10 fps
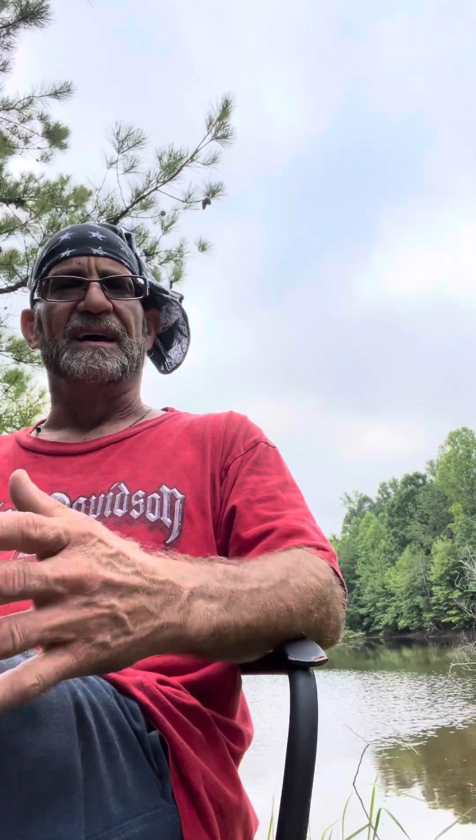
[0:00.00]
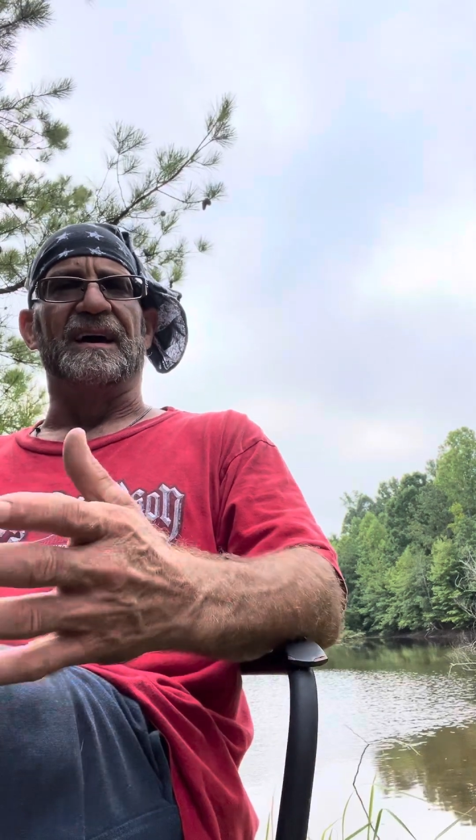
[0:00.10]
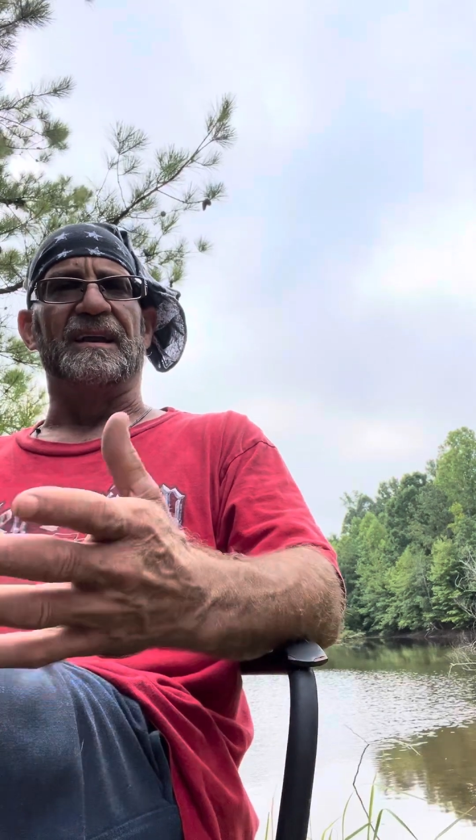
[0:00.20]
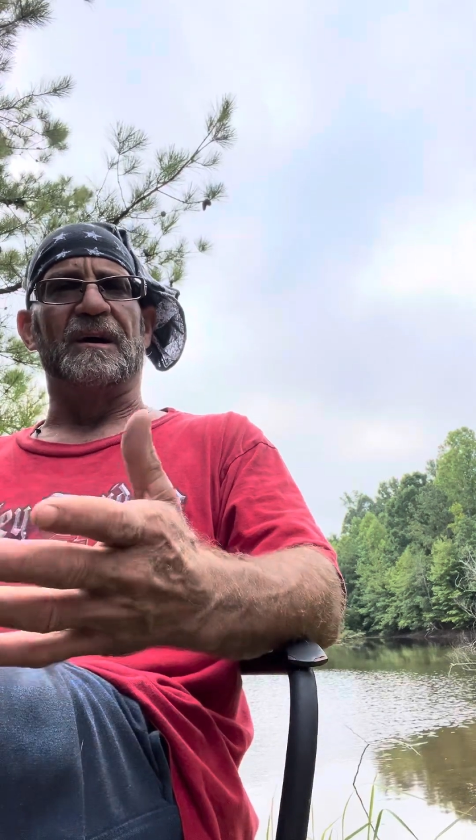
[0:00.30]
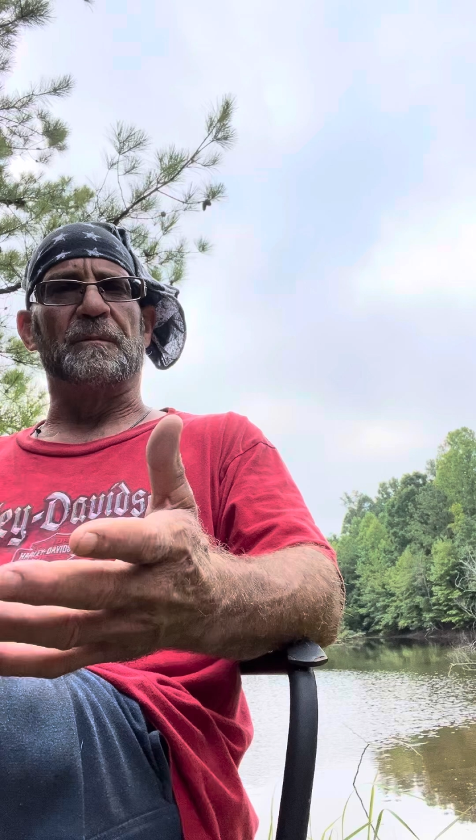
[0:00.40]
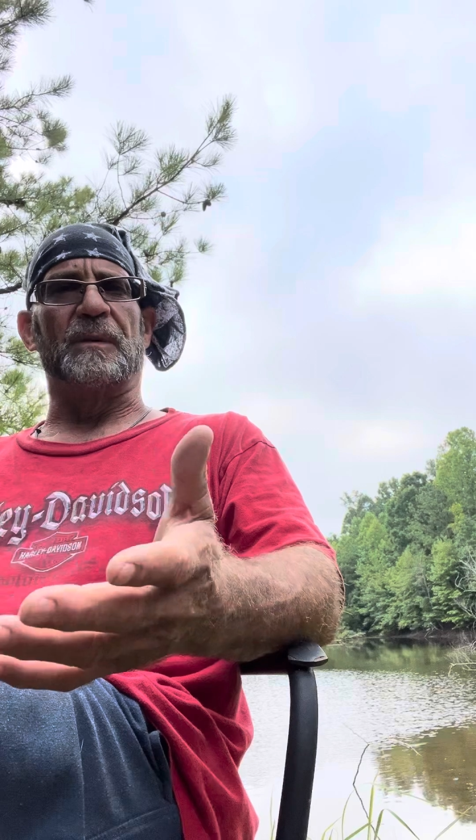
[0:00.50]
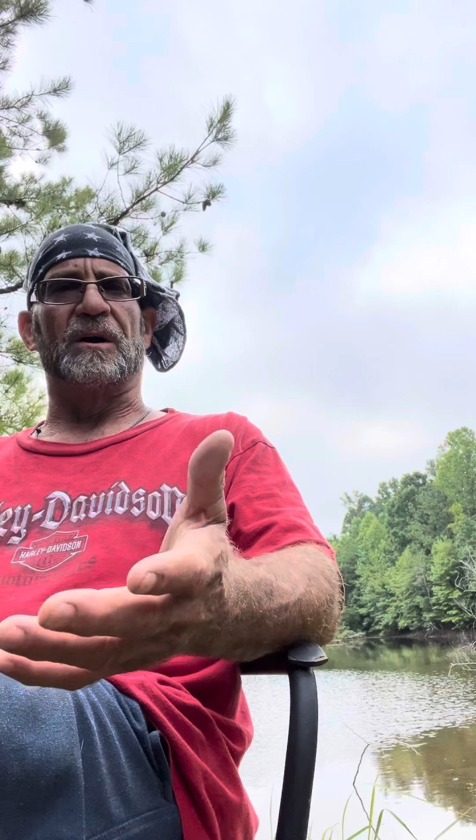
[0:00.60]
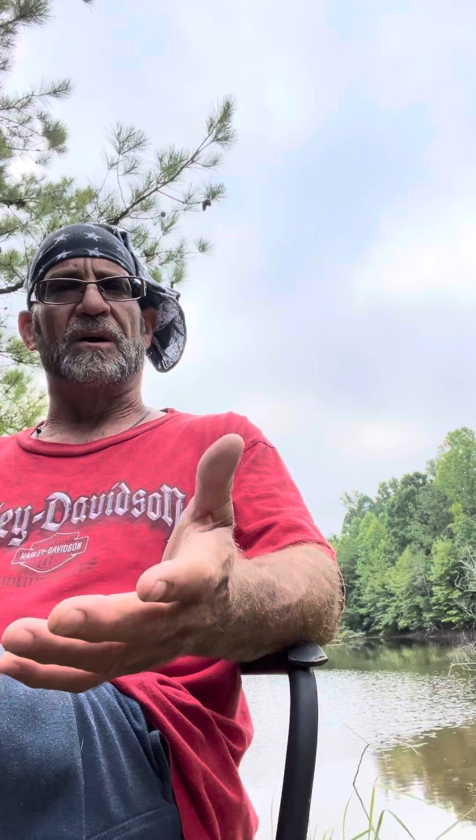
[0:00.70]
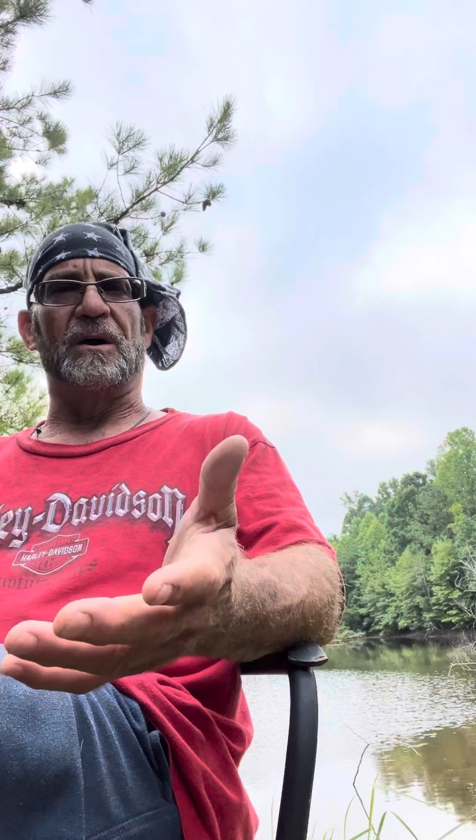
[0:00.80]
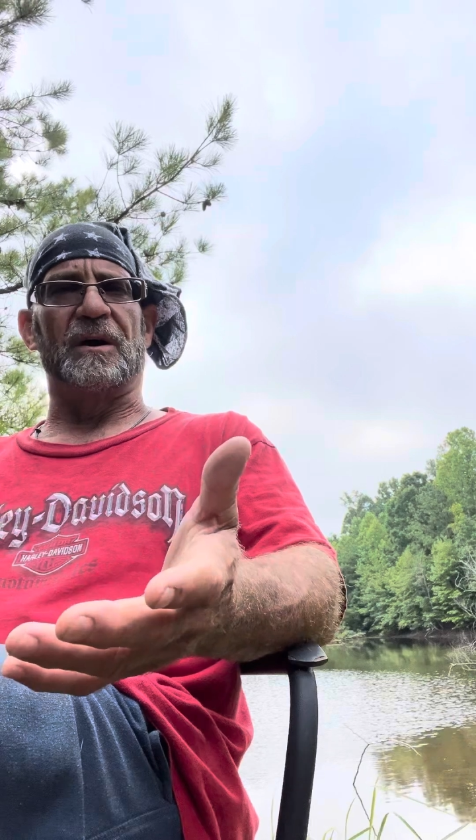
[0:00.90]
and help
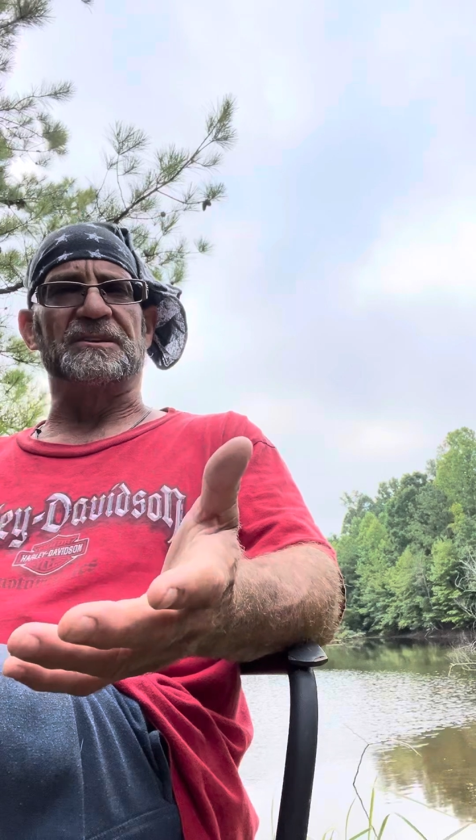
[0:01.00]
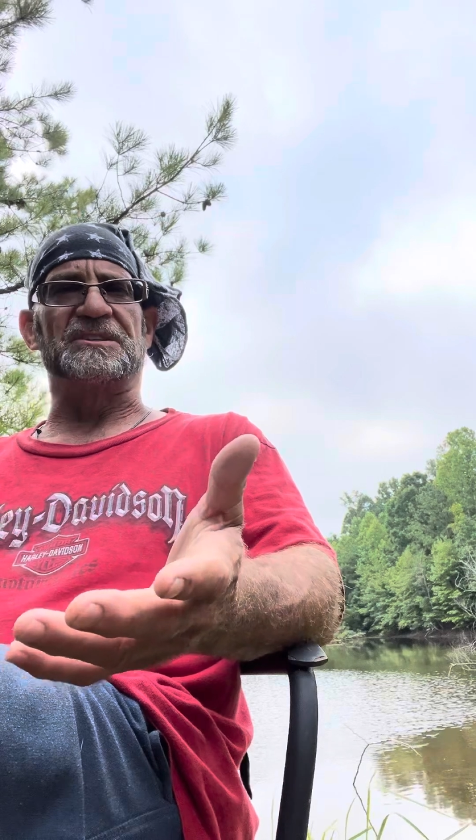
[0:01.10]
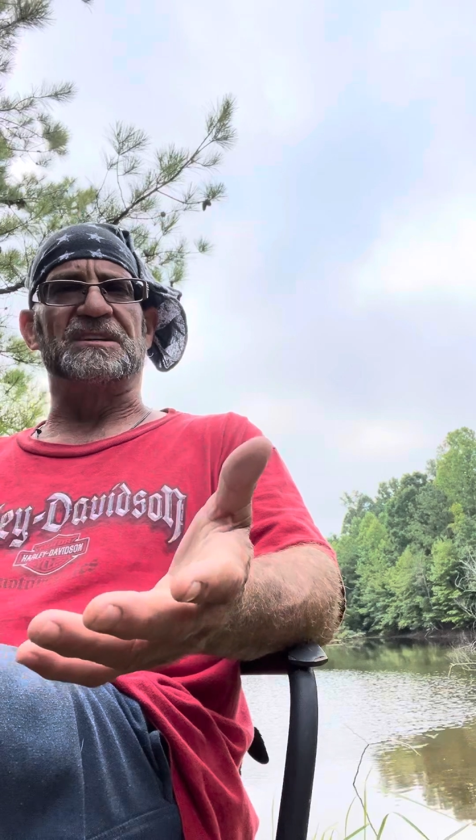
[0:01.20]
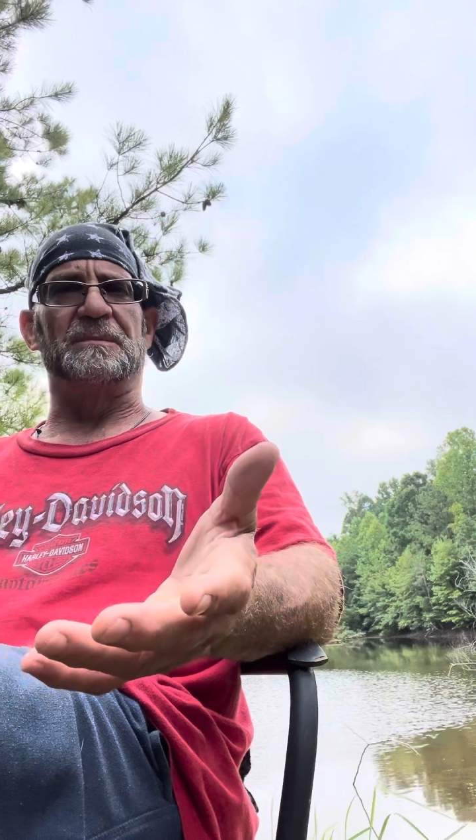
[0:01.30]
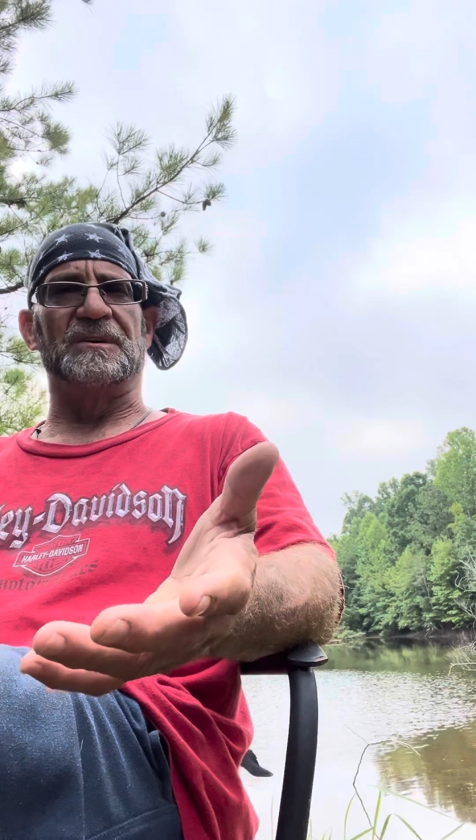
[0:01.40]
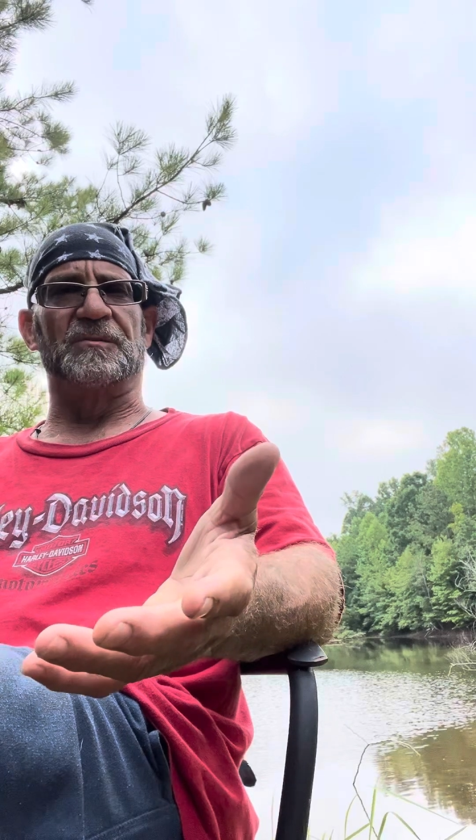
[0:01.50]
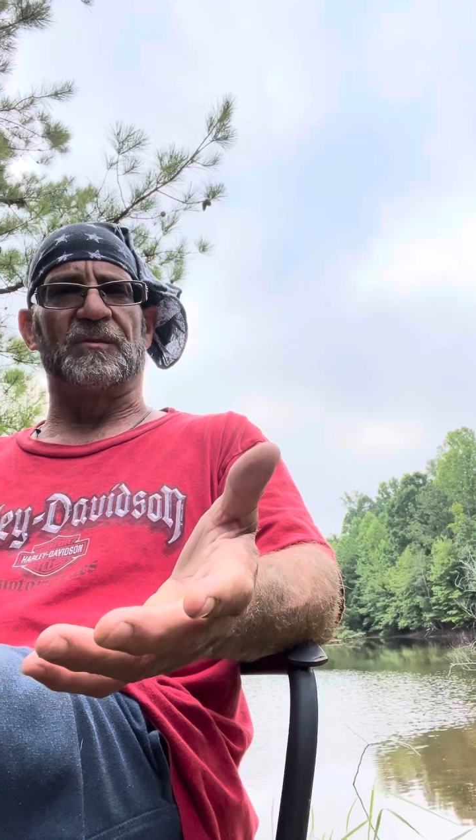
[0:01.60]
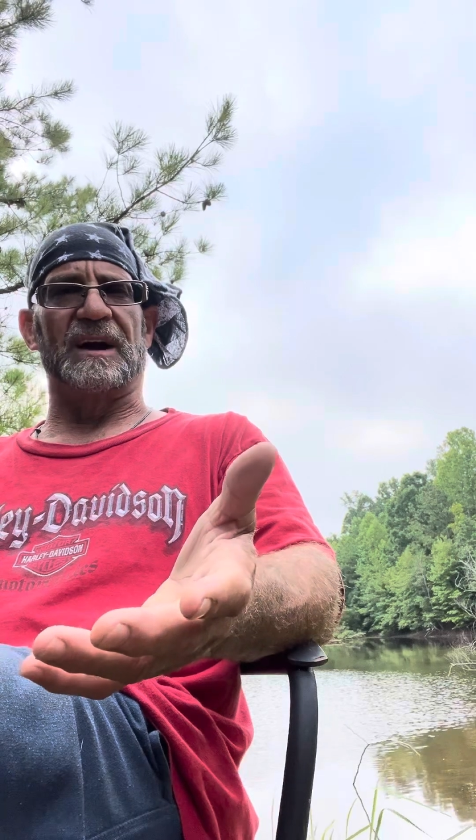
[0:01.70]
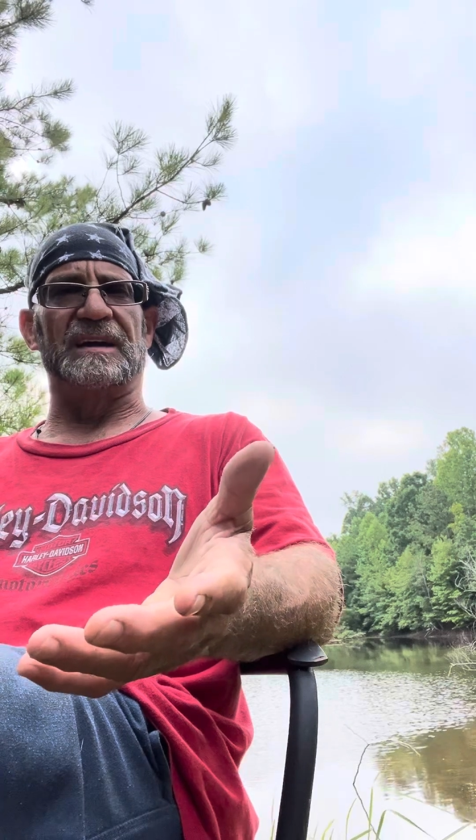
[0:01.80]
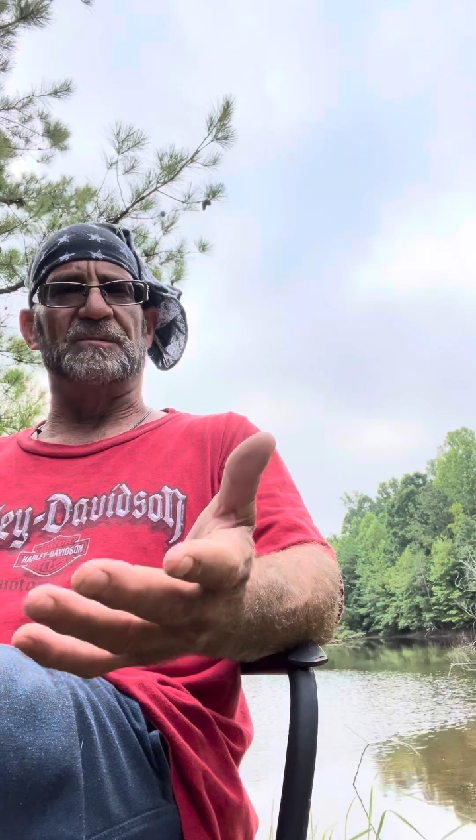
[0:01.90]
our hearts to be
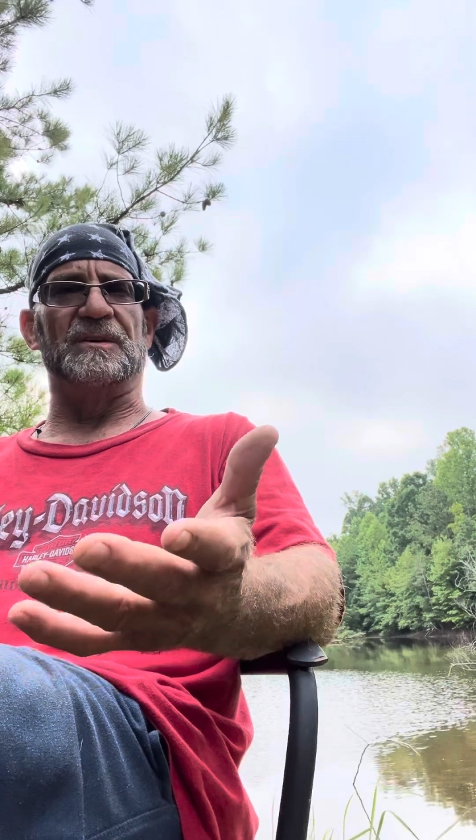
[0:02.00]
right